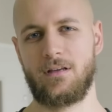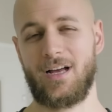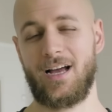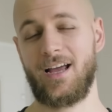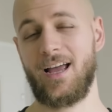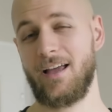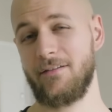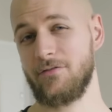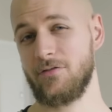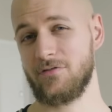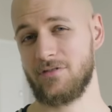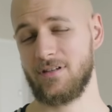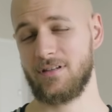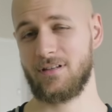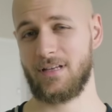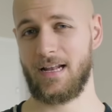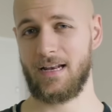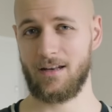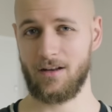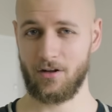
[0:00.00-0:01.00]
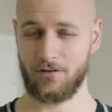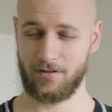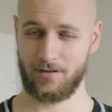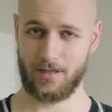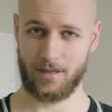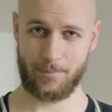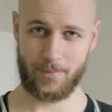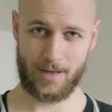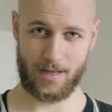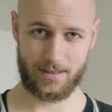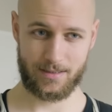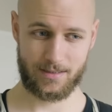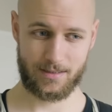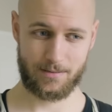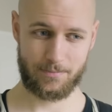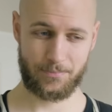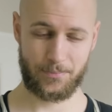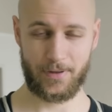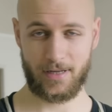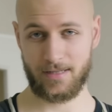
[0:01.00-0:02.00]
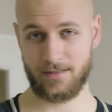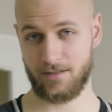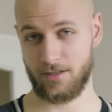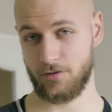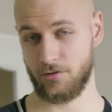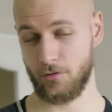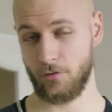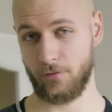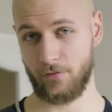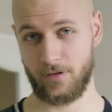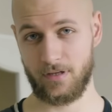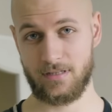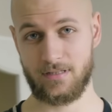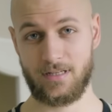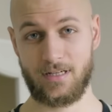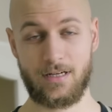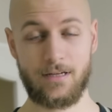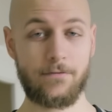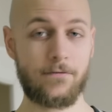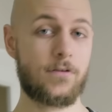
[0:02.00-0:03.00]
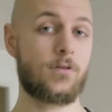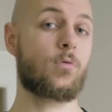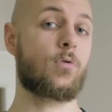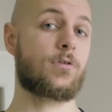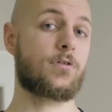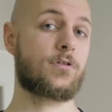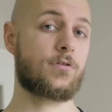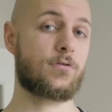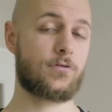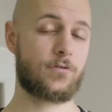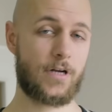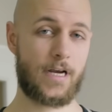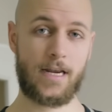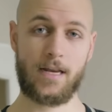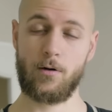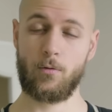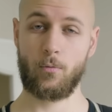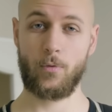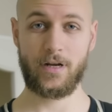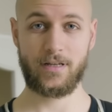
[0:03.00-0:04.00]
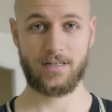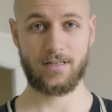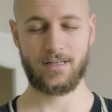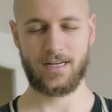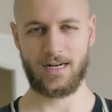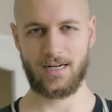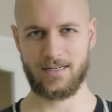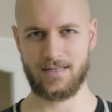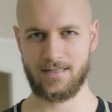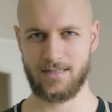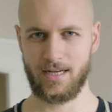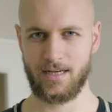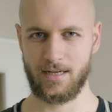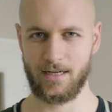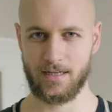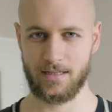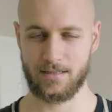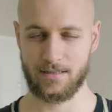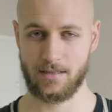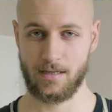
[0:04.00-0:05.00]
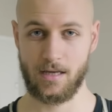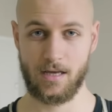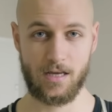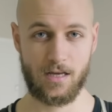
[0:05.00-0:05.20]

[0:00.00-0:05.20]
I have used it a lot in the past, but the truth is that if you want to train weighted calisthenics,